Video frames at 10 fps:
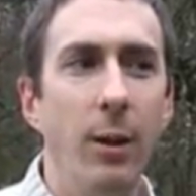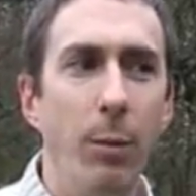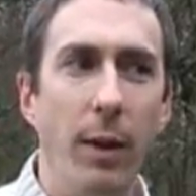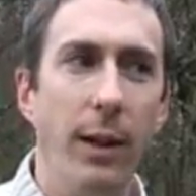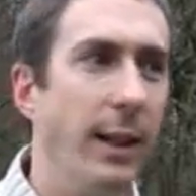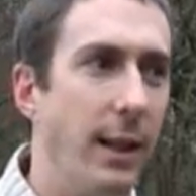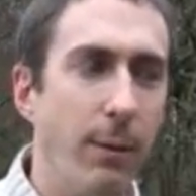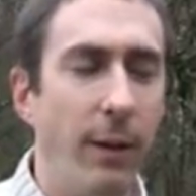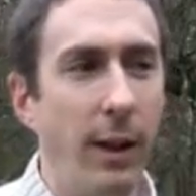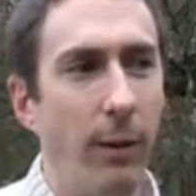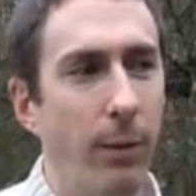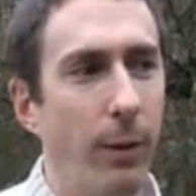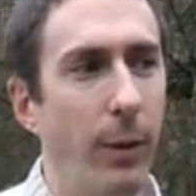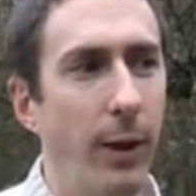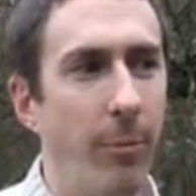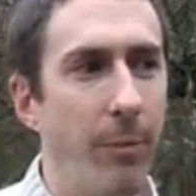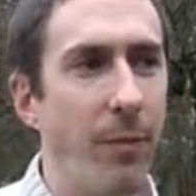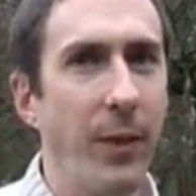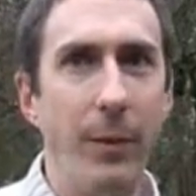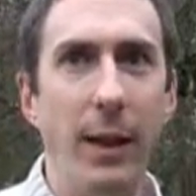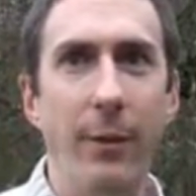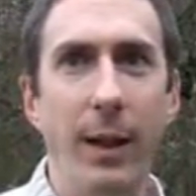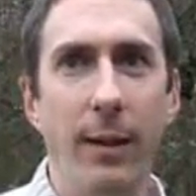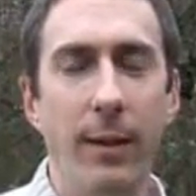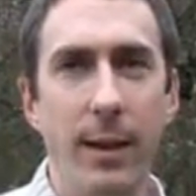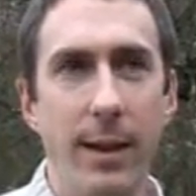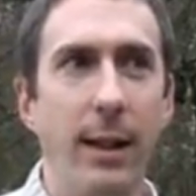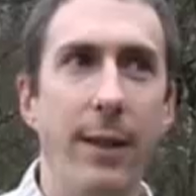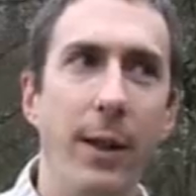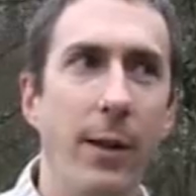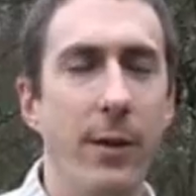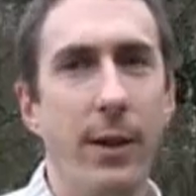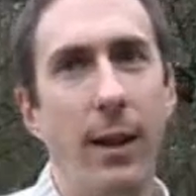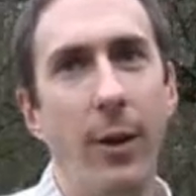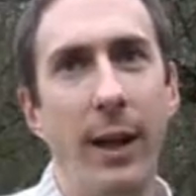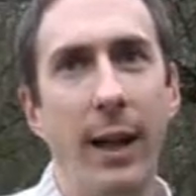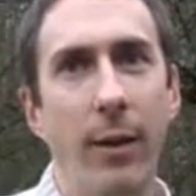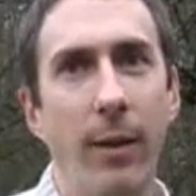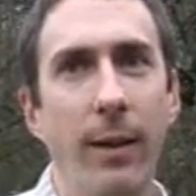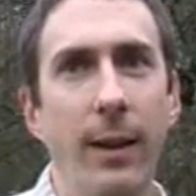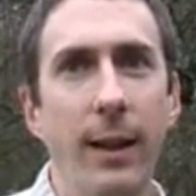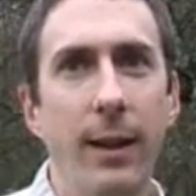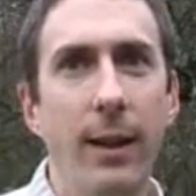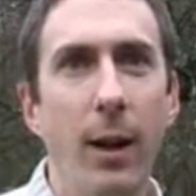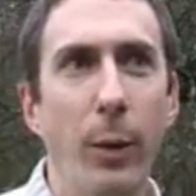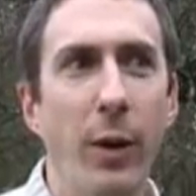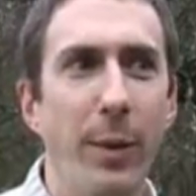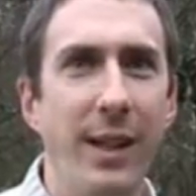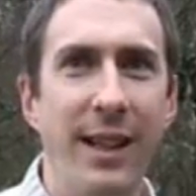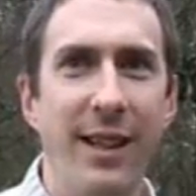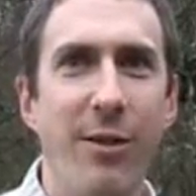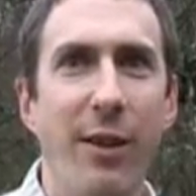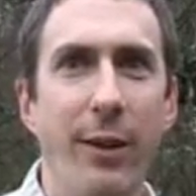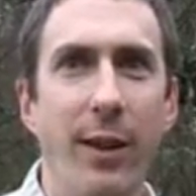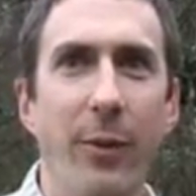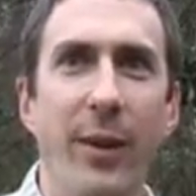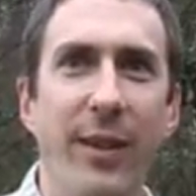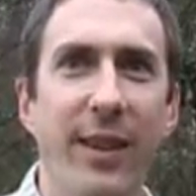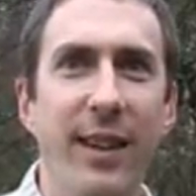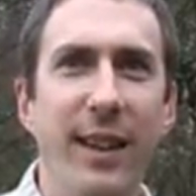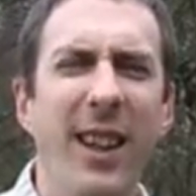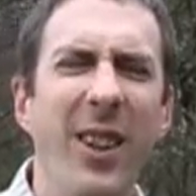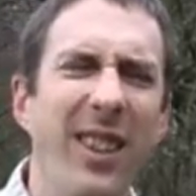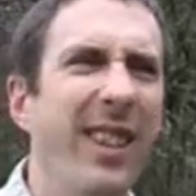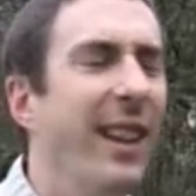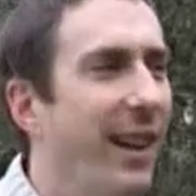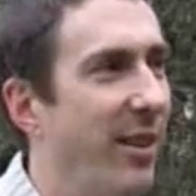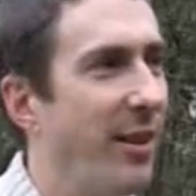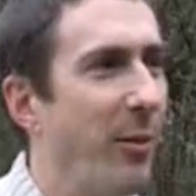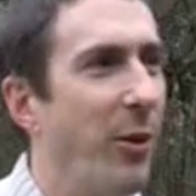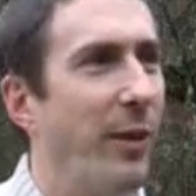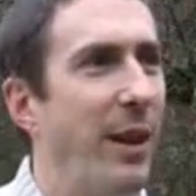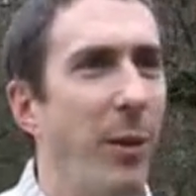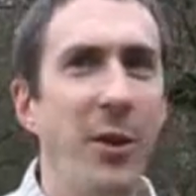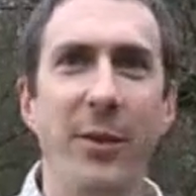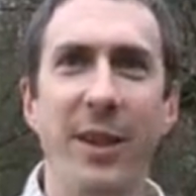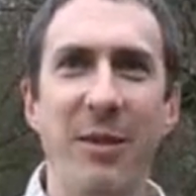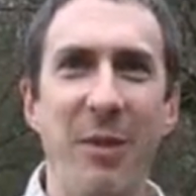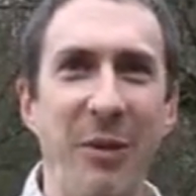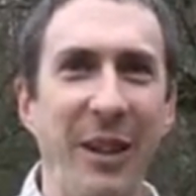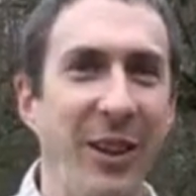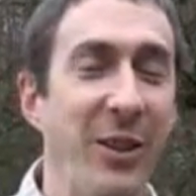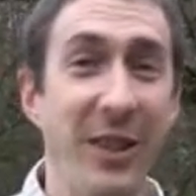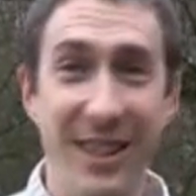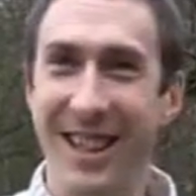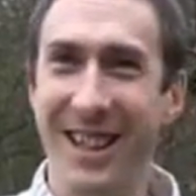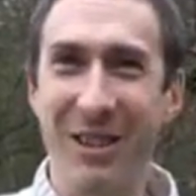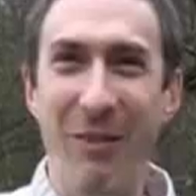But it's fine for, um, for living because the living costs are lower here and, and we're not particularly extravagant. we I, am not really motivated by money. I shouldn't say this on